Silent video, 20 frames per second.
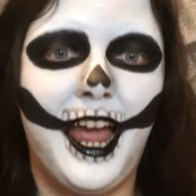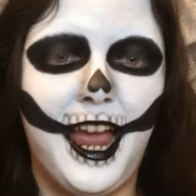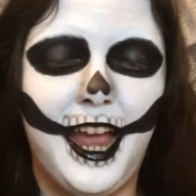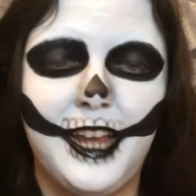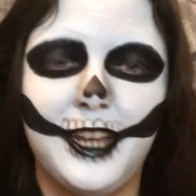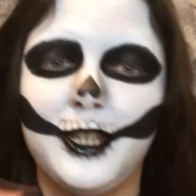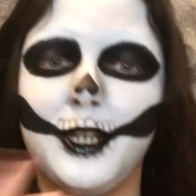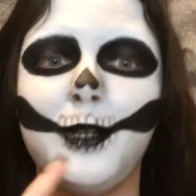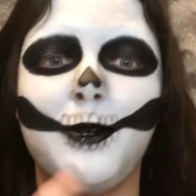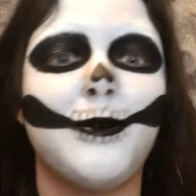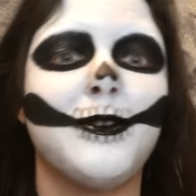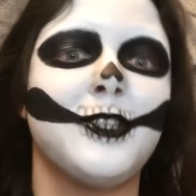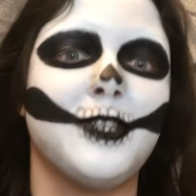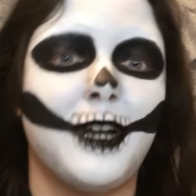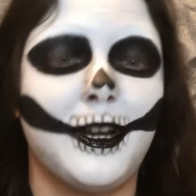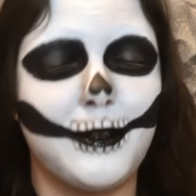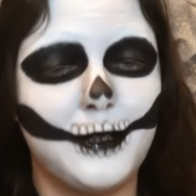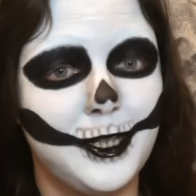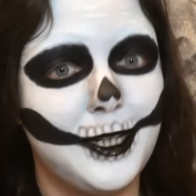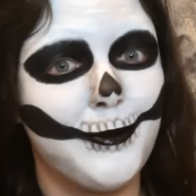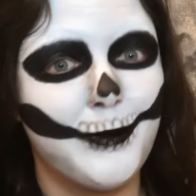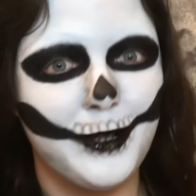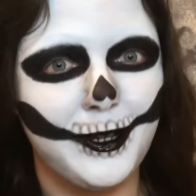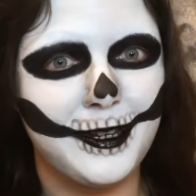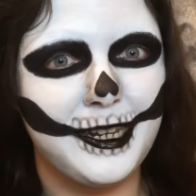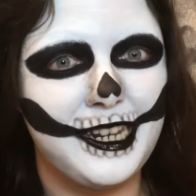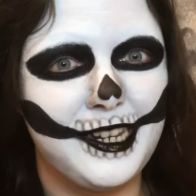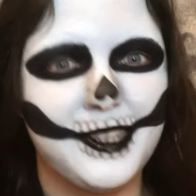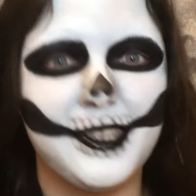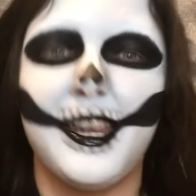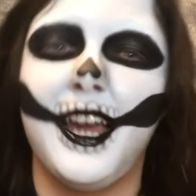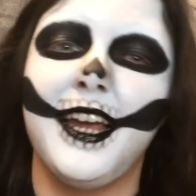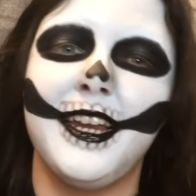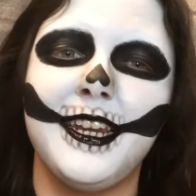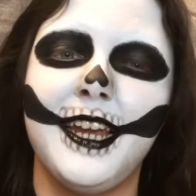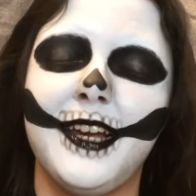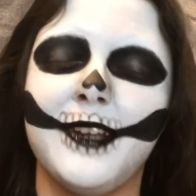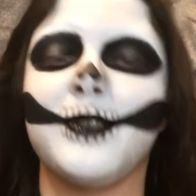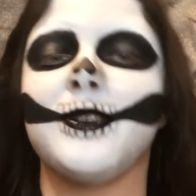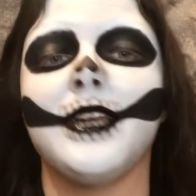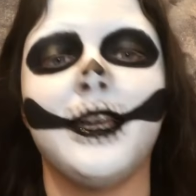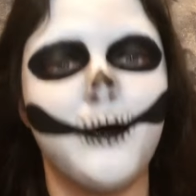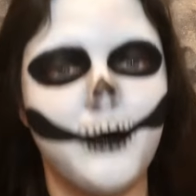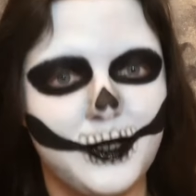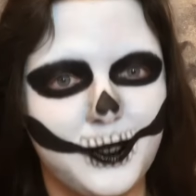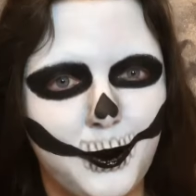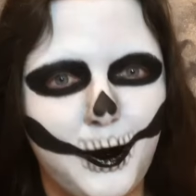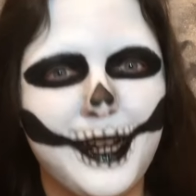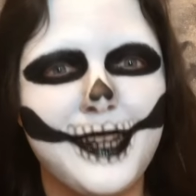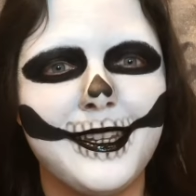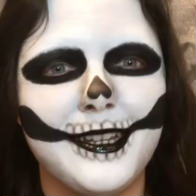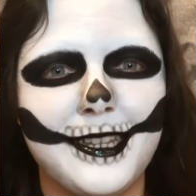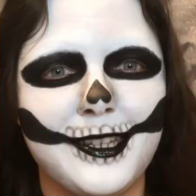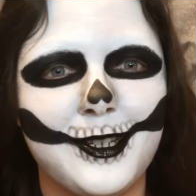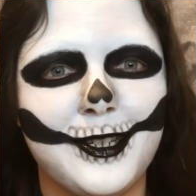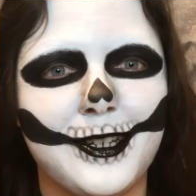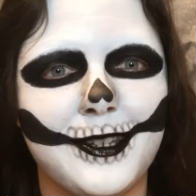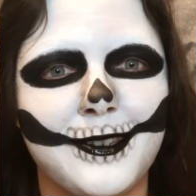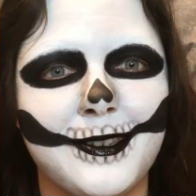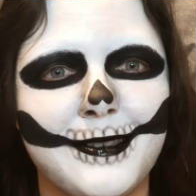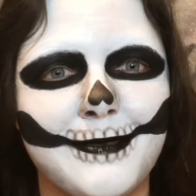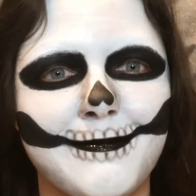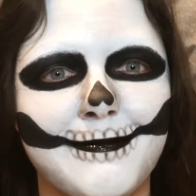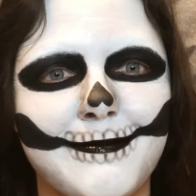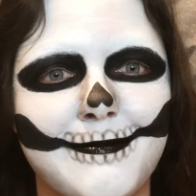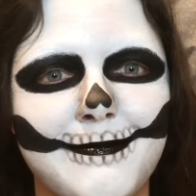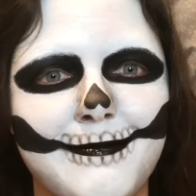and 2 chocolate chip cookies. And yes, it was quite delicious.